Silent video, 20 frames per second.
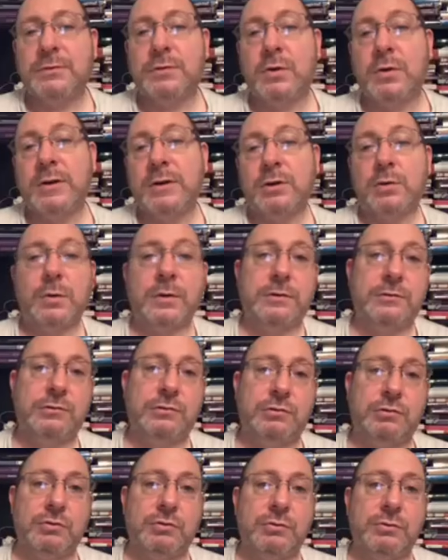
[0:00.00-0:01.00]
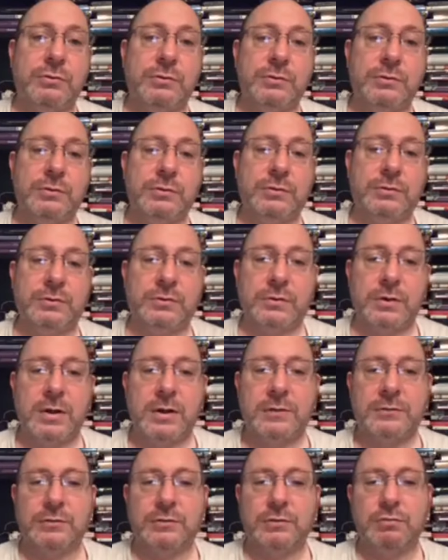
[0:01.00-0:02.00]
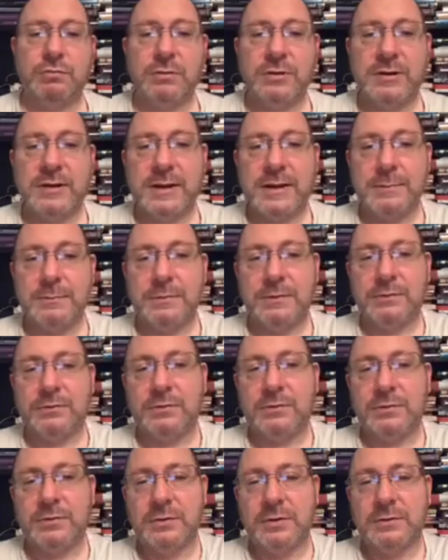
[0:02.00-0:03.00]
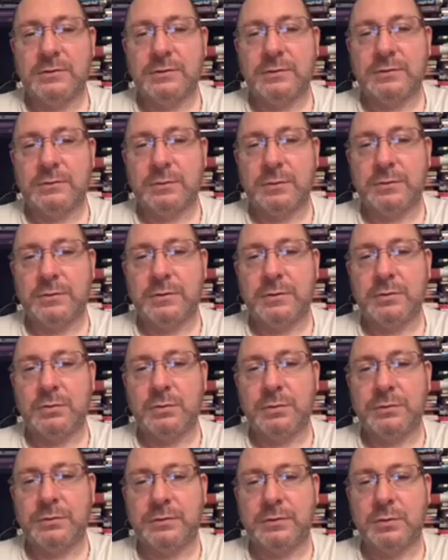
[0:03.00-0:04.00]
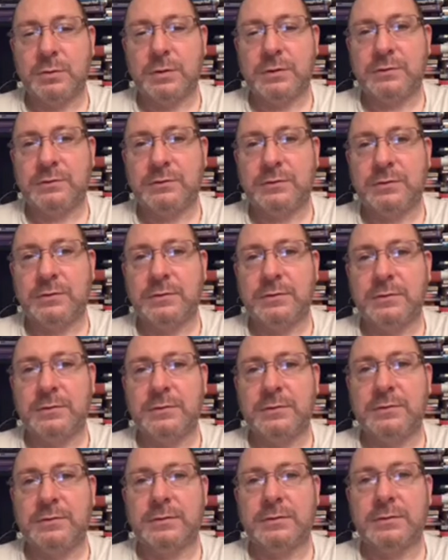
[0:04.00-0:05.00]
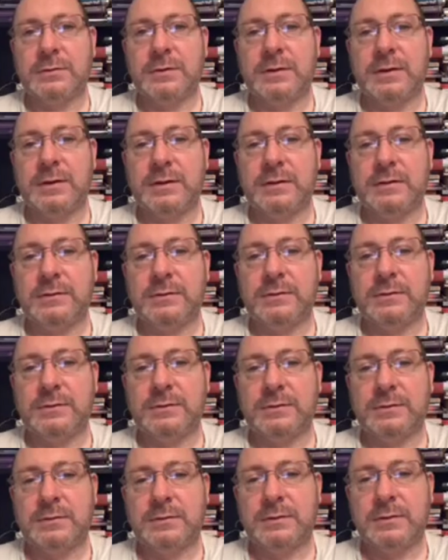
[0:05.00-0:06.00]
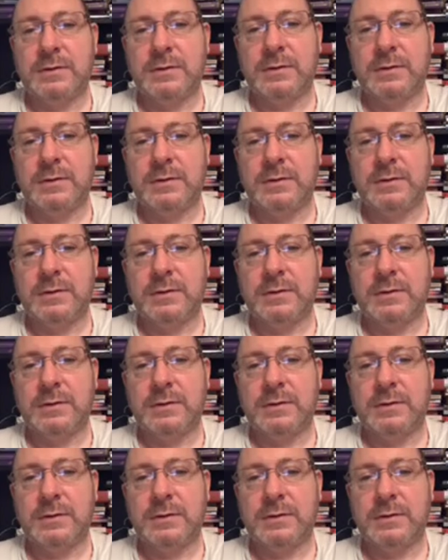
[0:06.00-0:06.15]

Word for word: got any questions, I should rename this, shouldn't I, just so I know what the questions is.